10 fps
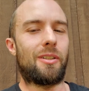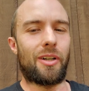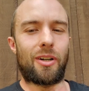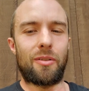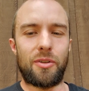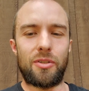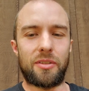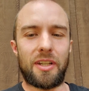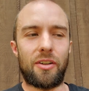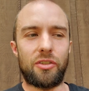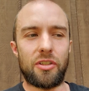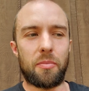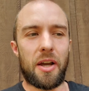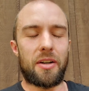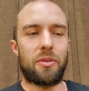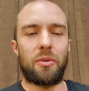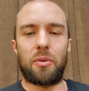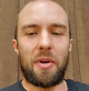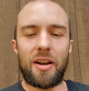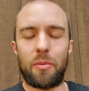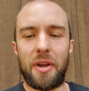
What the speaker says: an artificial intelligence model or modern